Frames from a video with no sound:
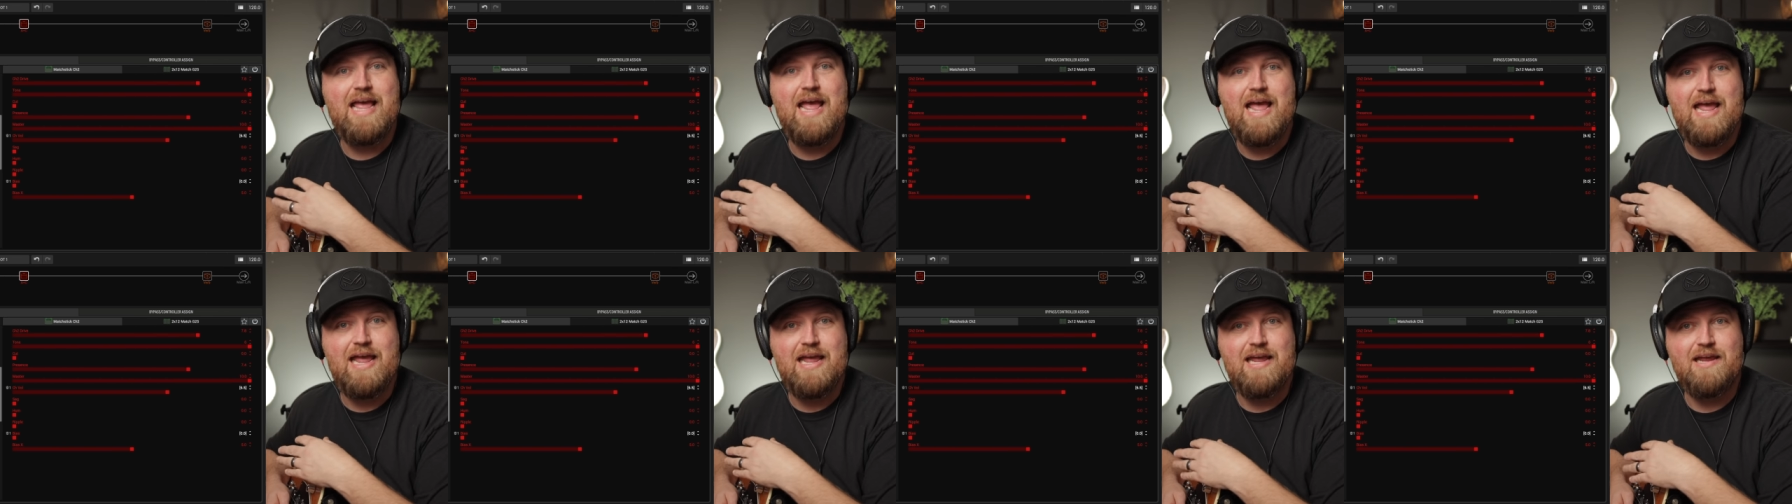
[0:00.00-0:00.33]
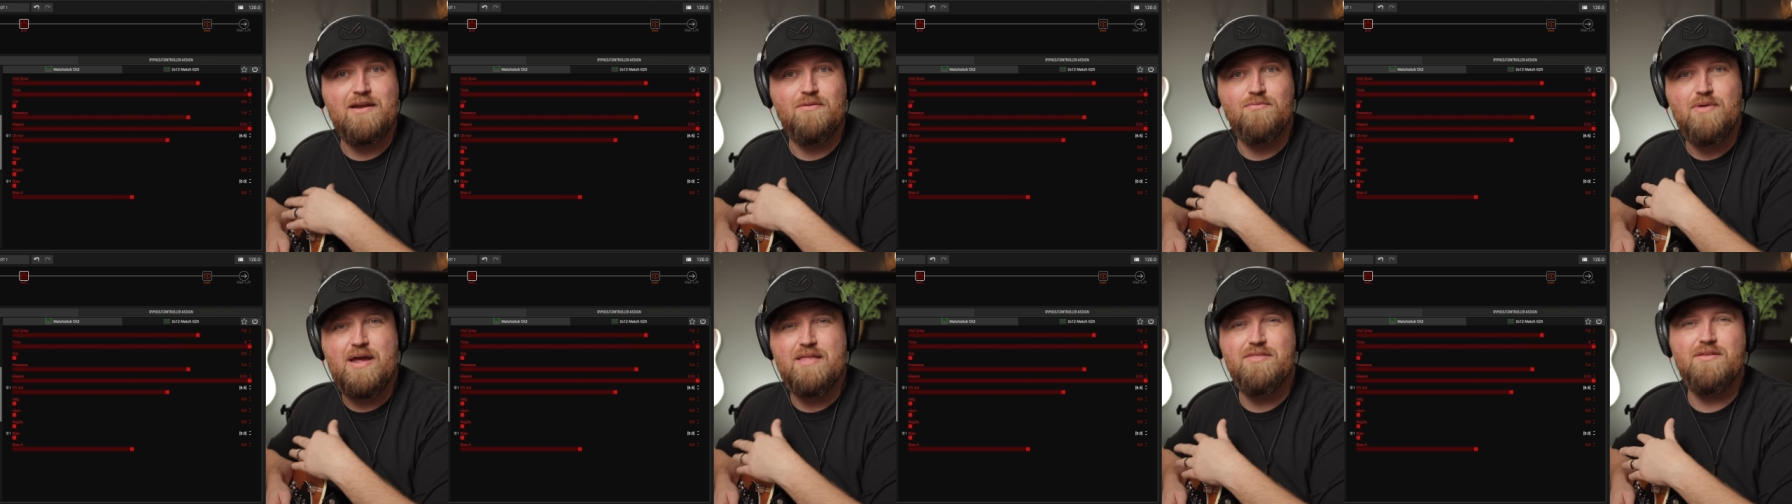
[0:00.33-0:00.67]

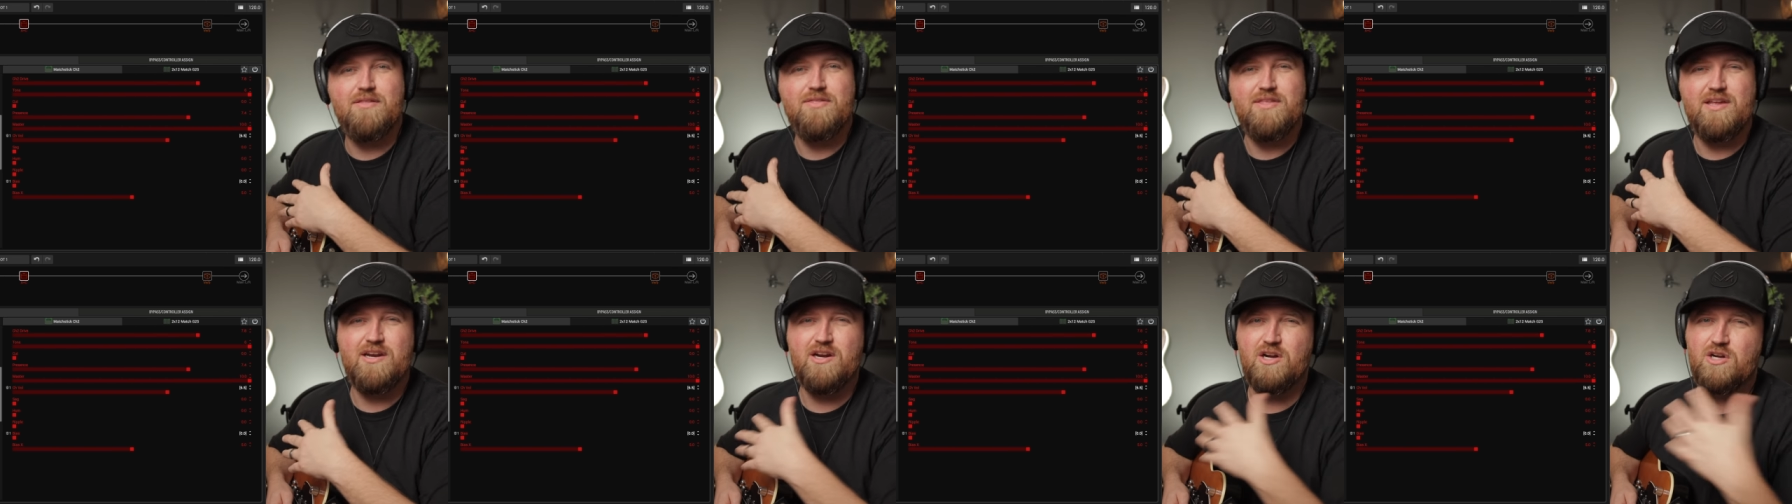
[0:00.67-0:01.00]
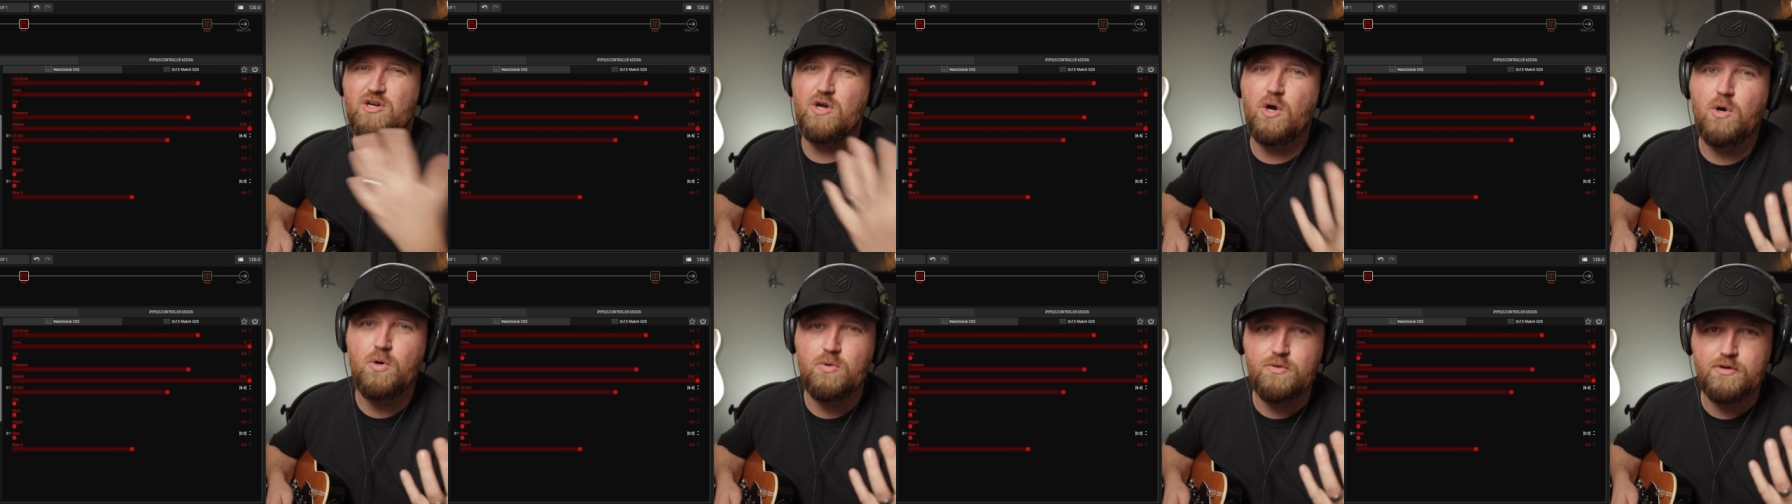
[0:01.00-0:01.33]
A rather than a
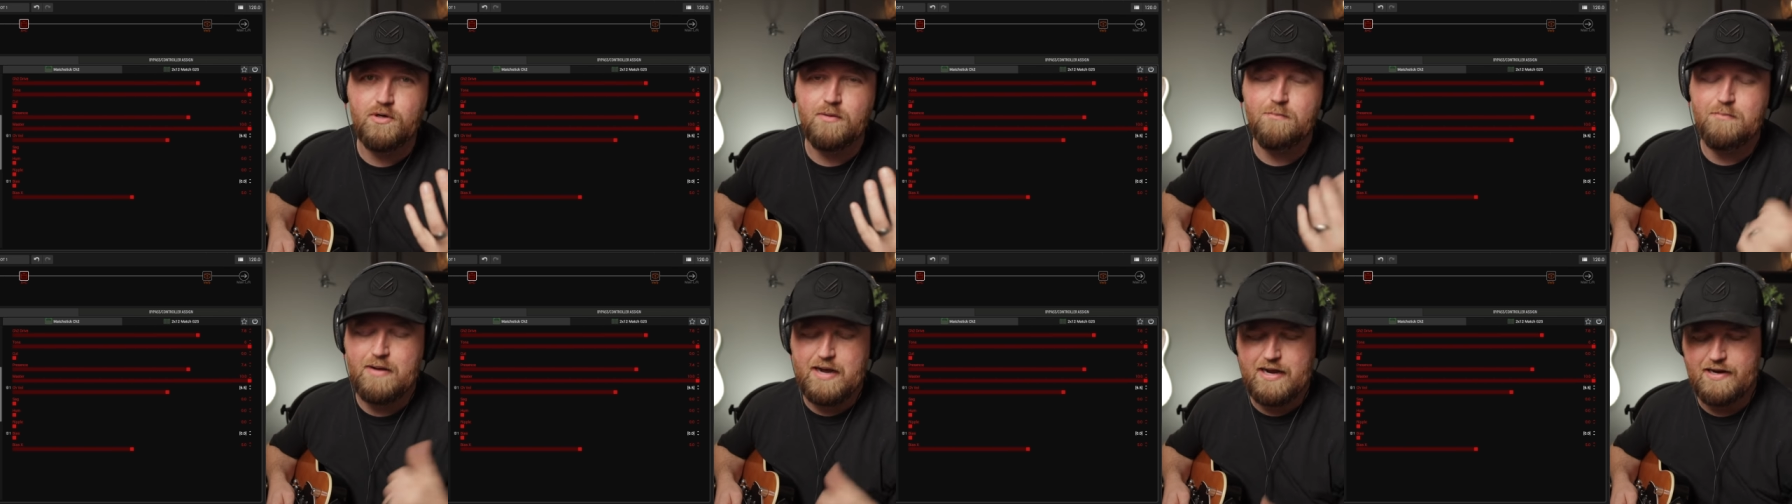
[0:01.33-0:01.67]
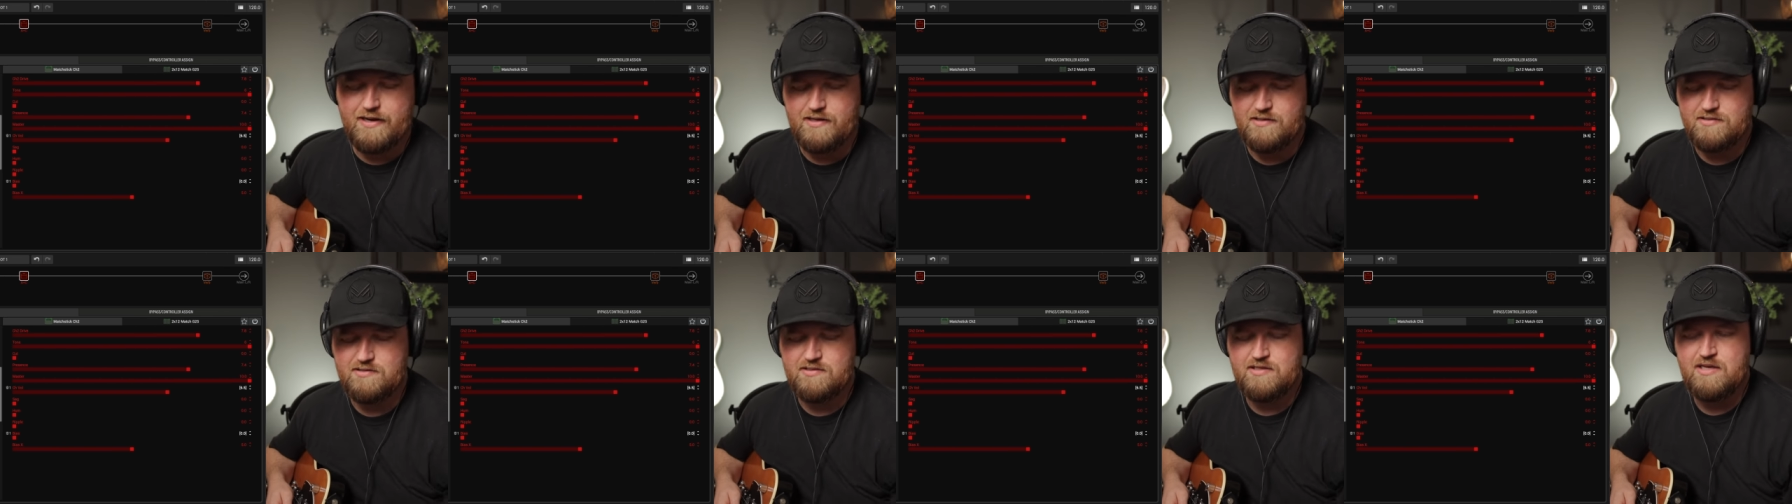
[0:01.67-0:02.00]
colder
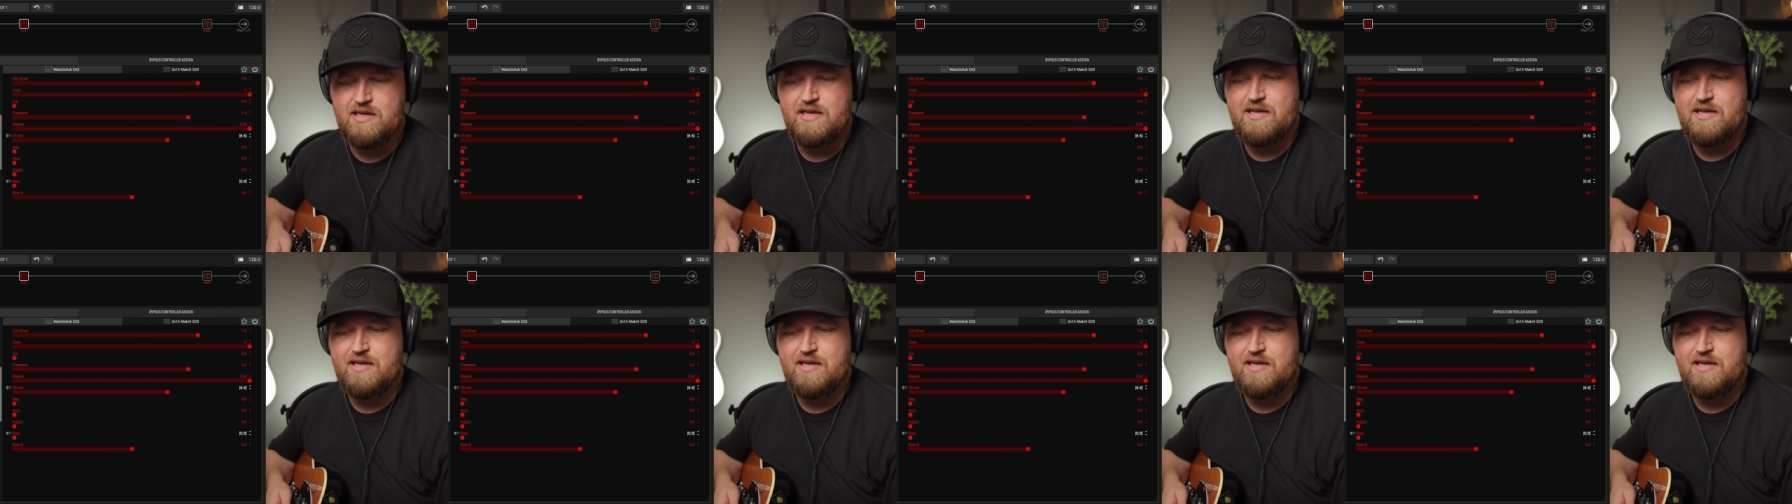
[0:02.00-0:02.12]
bias.